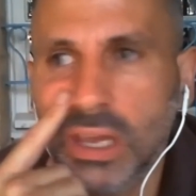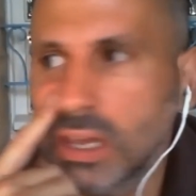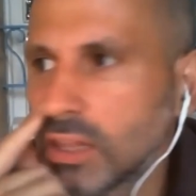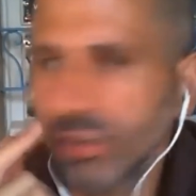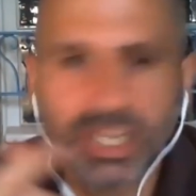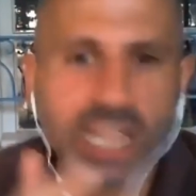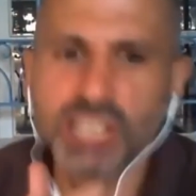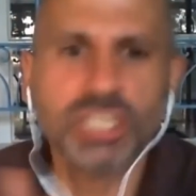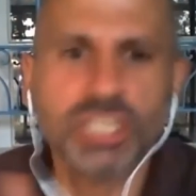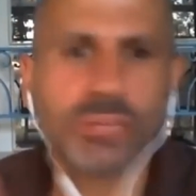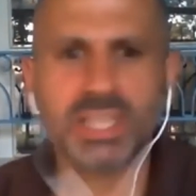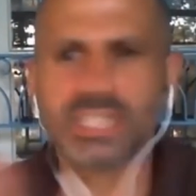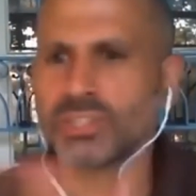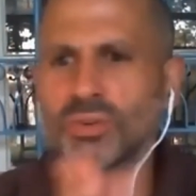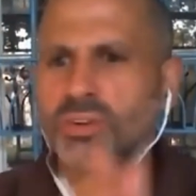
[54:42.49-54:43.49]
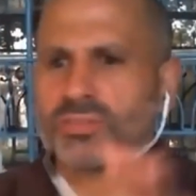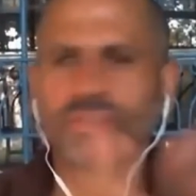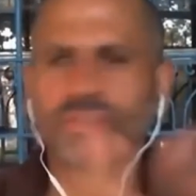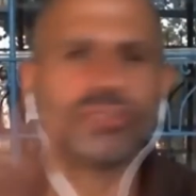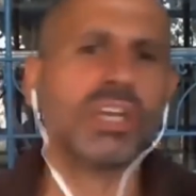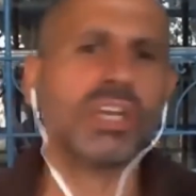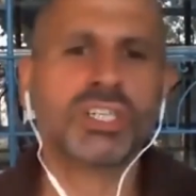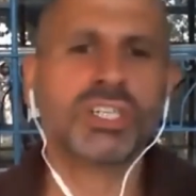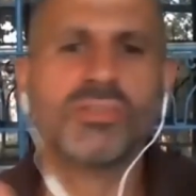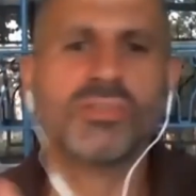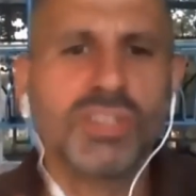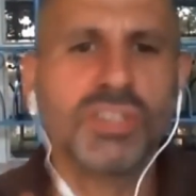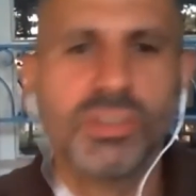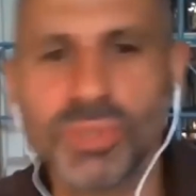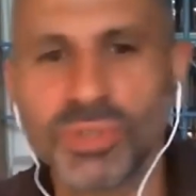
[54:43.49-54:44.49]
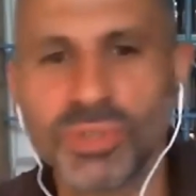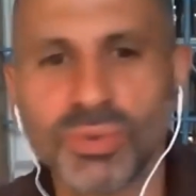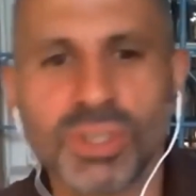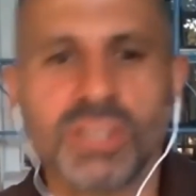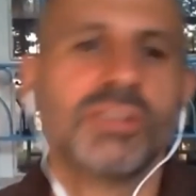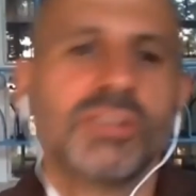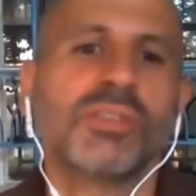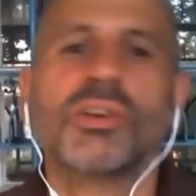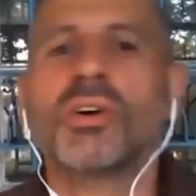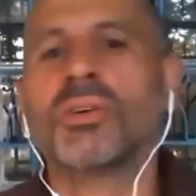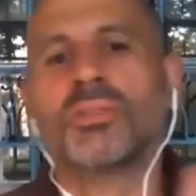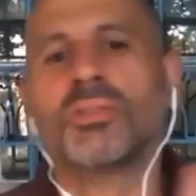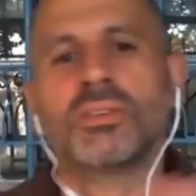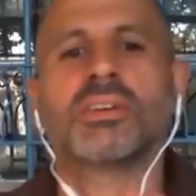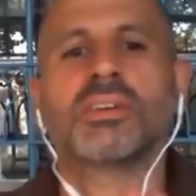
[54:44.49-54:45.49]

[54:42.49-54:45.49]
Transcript: there tends to be this sort of strange division between, you know,